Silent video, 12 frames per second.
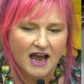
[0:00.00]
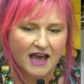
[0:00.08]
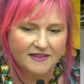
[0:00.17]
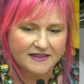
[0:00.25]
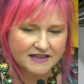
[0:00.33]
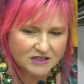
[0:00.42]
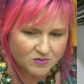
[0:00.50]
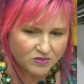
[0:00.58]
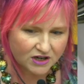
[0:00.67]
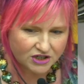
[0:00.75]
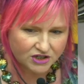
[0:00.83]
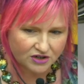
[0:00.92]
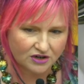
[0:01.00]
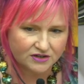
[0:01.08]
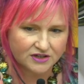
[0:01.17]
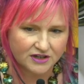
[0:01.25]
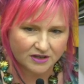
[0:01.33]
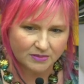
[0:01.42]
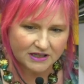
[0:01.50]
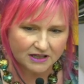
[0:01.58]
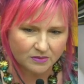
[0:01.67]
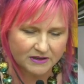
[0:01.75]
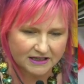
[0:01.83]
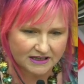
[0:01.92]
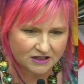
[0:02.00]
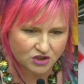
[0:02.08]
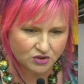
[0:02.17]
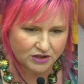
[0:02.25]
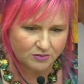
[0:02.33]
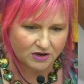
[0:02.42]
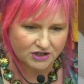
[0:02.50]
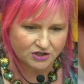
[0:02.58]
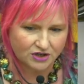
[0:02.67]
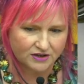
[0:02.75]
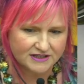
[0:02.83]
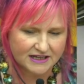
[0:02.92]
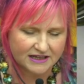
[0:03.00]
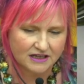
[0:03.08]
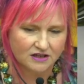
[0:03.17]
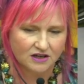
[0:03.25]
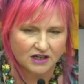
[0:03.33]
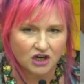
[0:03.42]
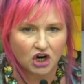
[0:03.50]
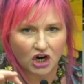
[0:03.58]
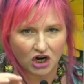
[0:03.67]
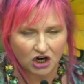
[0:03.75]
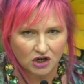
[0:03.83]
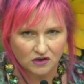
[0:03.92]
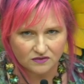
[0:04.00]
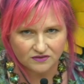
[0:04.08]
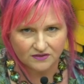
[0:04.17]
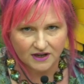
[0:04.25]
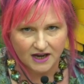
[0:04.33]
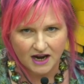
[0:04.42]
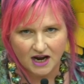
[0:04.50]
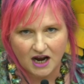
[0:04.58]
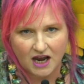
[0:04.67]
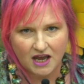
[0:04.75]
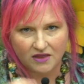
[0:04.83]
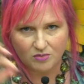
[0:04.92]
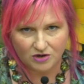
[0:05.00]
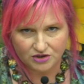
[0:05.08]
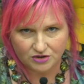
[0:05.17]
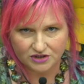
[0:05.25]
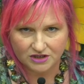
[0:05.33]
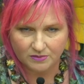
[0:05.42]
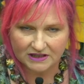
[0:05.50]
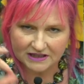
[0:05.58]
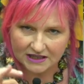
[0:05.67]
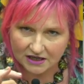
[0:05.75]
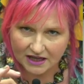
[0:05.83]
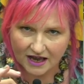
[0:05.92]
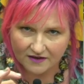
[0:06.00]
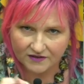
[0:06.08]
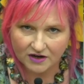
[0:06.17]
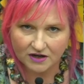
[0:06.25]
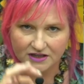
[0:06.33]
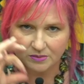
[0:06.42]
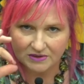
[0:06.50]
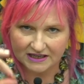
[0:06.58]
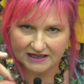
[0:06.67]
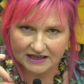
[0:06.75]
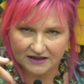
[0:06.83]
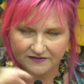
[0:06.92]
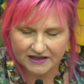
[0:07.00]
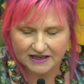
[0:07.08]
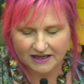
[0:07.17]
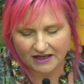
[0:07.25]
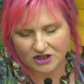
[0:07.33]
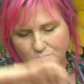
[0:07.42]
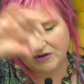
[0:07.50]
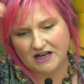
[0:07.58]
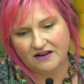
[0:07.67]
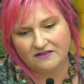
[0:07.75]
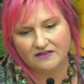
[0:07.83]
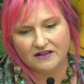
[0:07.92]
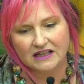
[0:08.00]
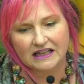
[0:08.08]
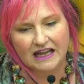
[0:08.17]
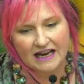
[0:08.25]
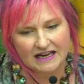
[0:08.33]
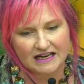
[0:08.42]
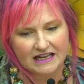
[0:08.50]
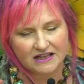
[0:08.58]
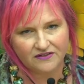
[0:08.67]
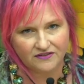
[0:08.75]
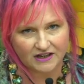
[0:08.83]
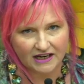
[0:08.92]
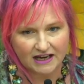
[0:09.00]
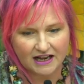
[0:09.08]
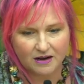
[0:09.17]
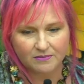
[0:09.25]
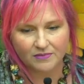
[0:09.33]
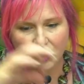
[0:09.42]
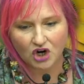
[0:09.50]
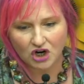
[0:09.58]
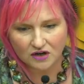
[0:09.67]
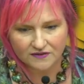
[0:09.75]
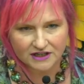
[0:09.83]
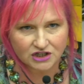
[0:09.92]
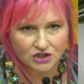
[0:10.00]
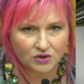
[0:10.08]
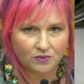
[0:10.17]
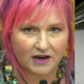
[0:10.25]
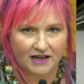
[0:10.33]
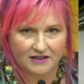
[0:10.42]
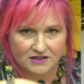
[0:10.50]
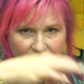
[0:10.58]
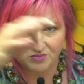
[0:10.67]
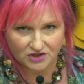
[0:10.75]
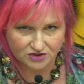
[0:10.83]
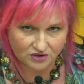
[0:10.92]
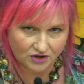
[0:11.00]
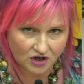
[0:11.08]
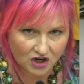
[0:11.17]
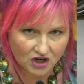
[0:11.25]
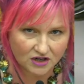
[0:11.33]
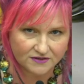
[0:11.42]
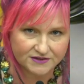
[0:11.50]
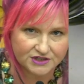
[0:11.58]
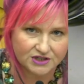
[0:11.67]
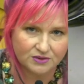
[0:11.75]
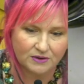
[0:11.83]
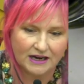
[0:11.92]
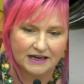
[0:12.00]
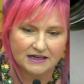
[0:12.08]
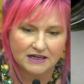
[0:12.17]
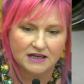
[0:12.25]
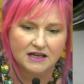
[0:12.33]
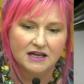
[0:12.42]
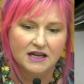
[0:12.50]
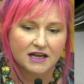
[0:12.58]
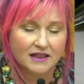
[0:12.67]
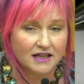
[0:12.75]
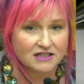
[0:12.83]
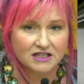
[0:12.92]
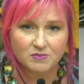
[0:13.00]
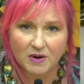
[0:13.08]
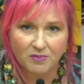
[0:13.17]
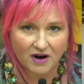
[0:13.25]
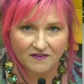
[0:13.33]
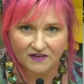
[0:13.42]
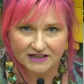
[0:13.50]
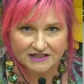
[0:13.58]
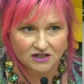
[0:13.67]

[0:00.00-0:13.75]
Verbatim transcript: And these brush strokes are going to be a little bit like the tree brush strokes in that they're going to curve and the brush strokes going to be a little heavier at the beginning of the engagement and lighten in the flick and I'm curving to the right. So the brush stroke curves to the right. That's just my preference.